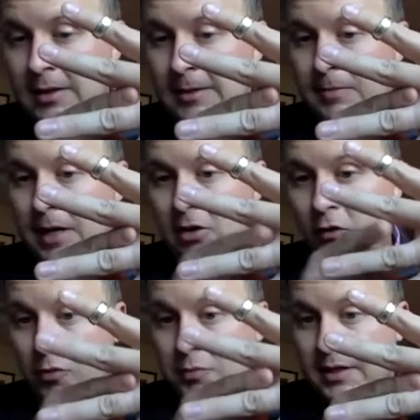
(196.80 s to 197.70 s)
I go
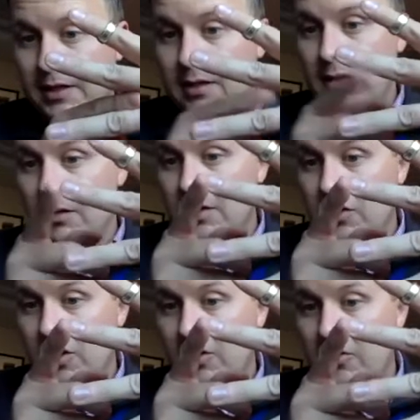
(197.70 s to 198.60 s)
from T to
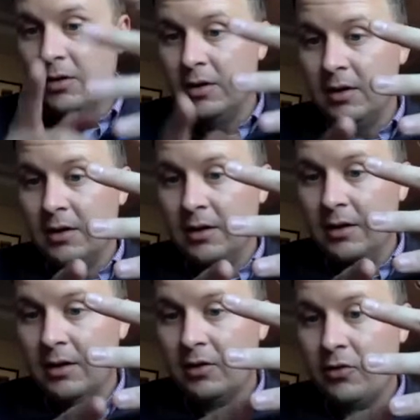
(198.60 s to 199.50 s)
do,
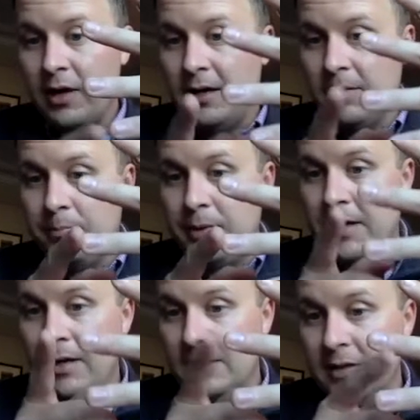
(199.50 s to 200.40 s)
great
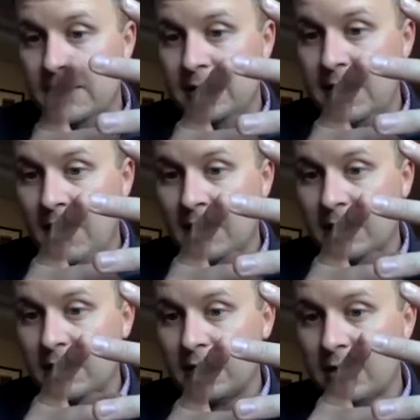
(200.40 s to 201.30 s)
big
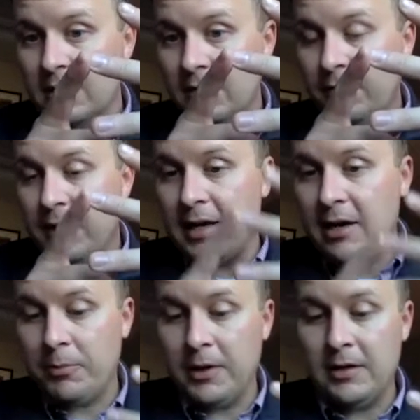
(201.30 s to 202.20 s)
ducks, fly
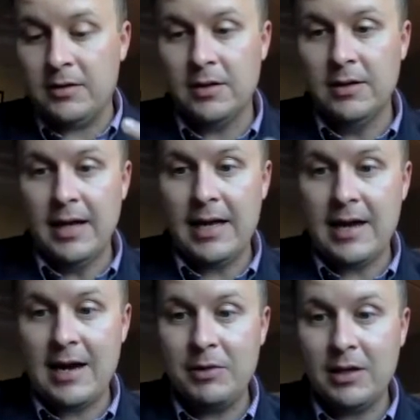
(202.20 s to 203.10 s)
airplanes, and
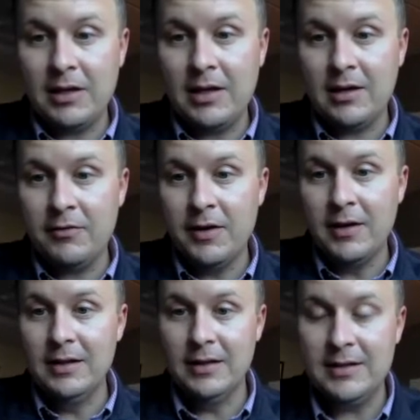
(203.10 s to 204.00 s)
I'm in the key of
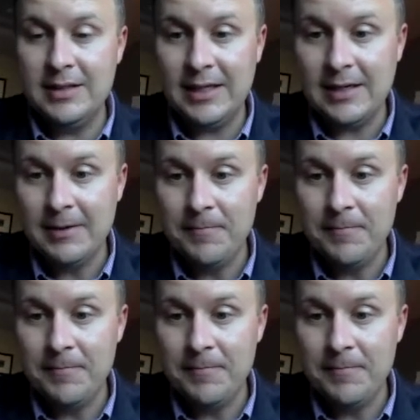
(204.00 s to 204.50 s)
D.